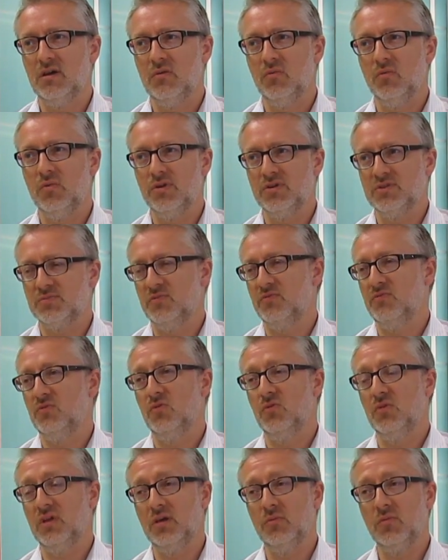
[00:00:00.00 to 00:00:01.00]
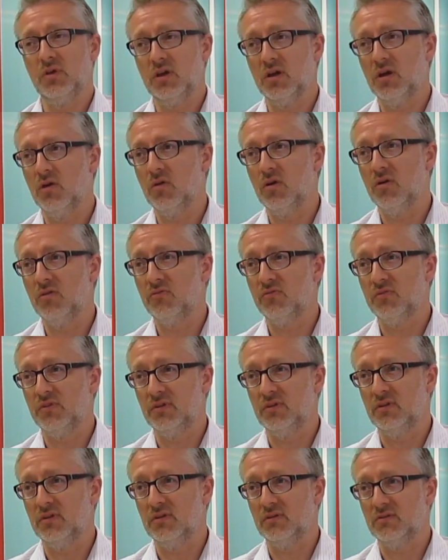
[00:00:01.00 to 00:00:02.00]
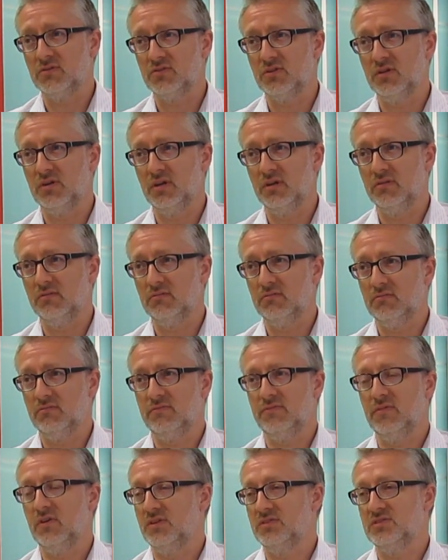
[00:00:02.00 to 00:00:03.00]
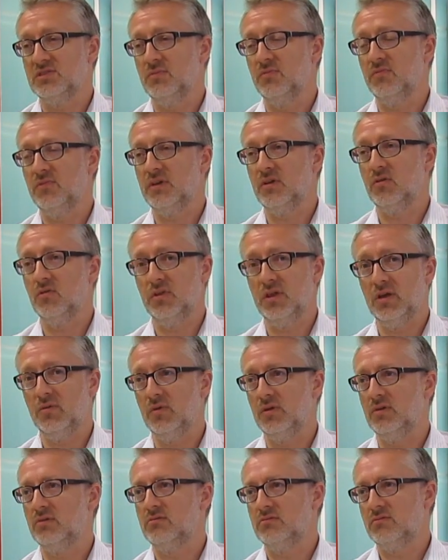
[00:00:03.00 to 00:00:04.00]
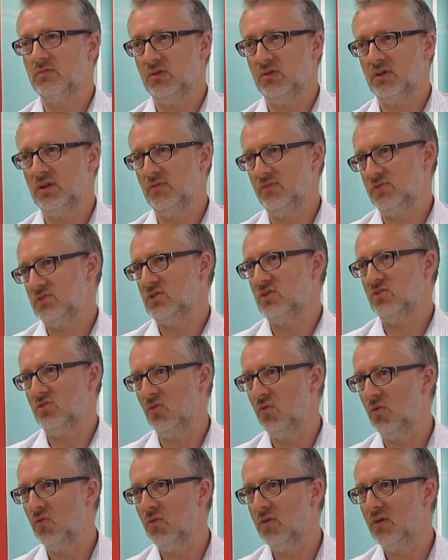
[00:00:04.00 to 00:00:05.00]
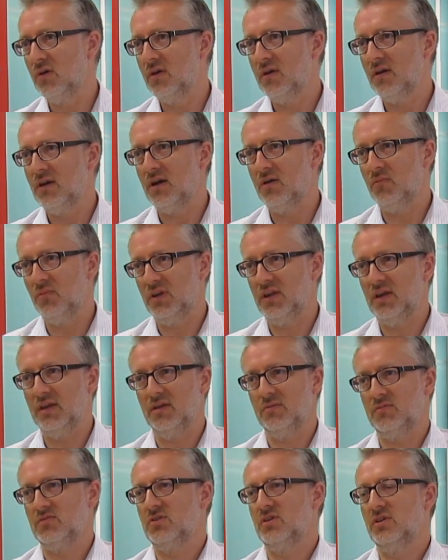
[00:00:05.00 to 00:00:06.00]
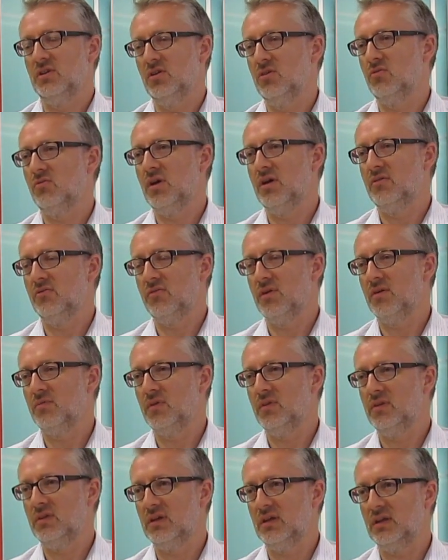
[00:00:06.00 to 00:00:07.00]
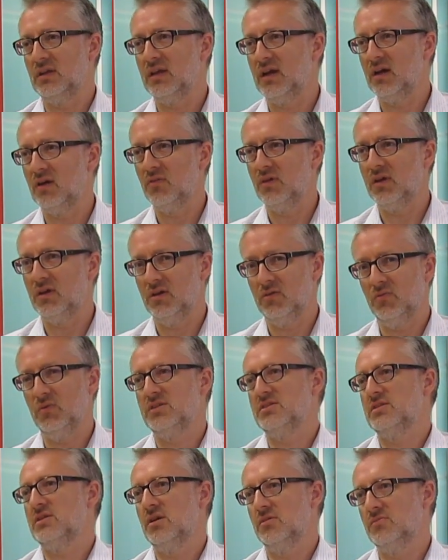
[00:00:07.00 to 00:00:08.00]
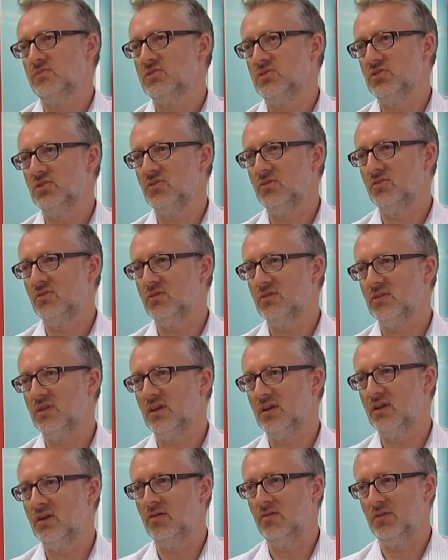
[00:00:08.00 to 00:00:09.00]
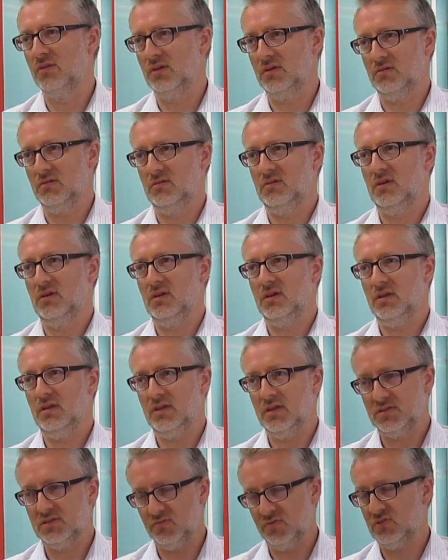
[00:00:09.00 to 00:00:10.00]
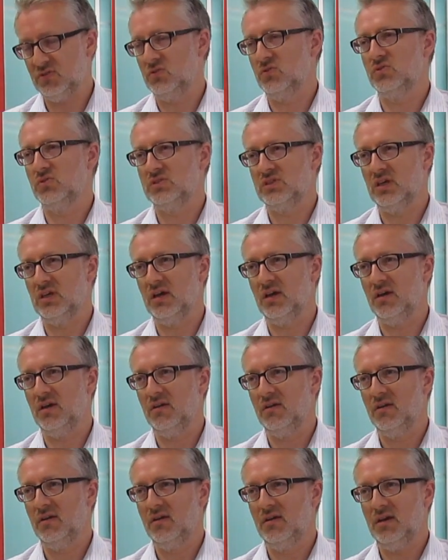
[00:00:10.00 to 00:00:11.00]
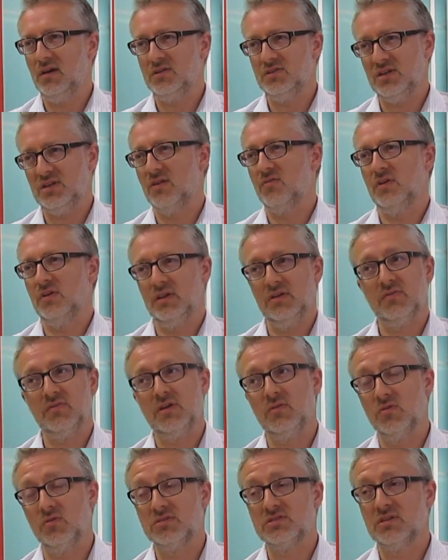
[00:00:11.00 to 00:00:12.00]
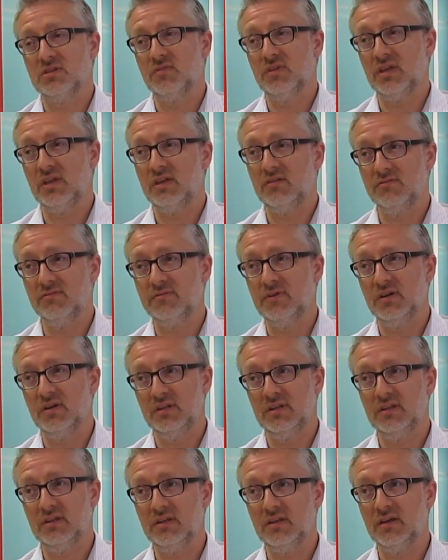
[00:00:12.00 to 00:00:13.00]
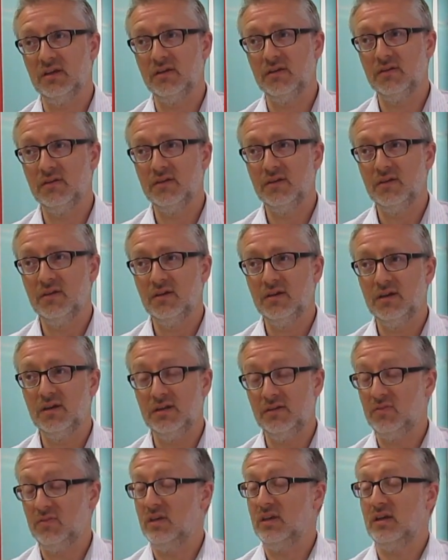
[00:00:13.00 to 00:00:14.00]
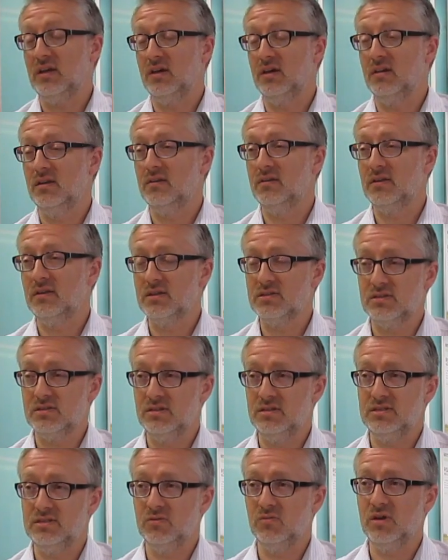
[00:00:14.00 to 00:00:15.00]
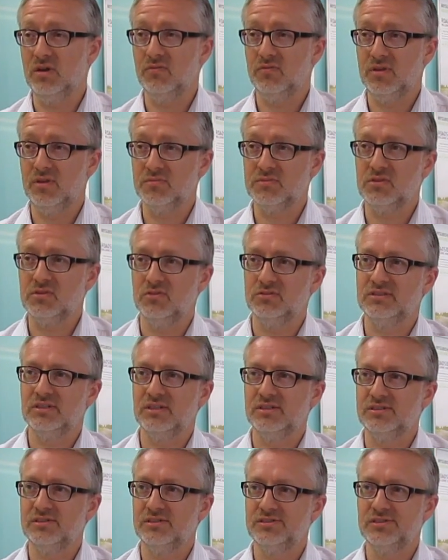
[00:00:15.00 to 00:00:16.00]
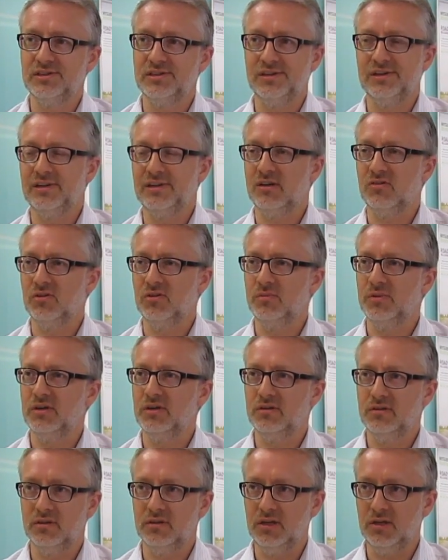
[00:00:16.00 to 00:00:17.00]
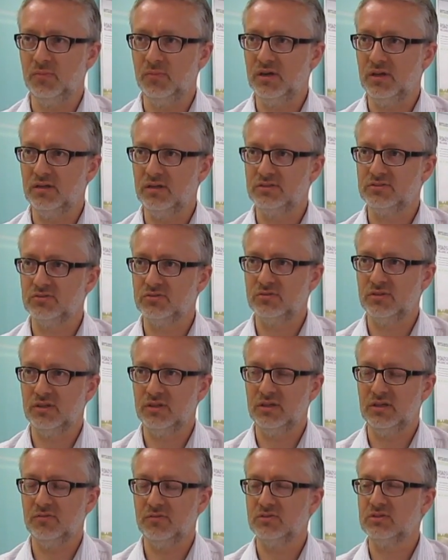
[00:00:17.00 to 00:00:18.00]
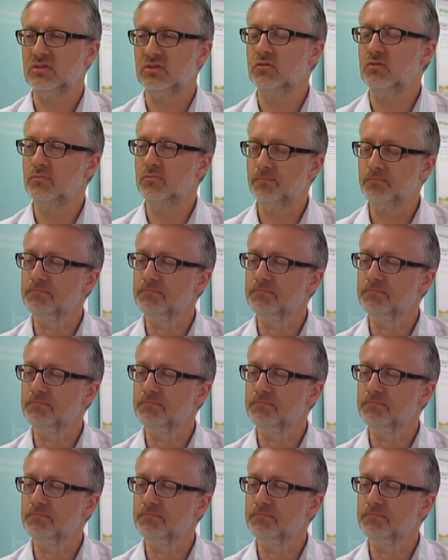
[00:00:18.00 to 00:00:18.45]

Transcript: Whereas before they would go off and try and find something, or they would give us a call, and we'd end up trying to look around for everything. Now they know where to come to. They know that there's a resource there, and generally if they want something, they can find it there. And if they can't, there's an easy way for them to contact us. They can click on a button and email us, or they can give us a call.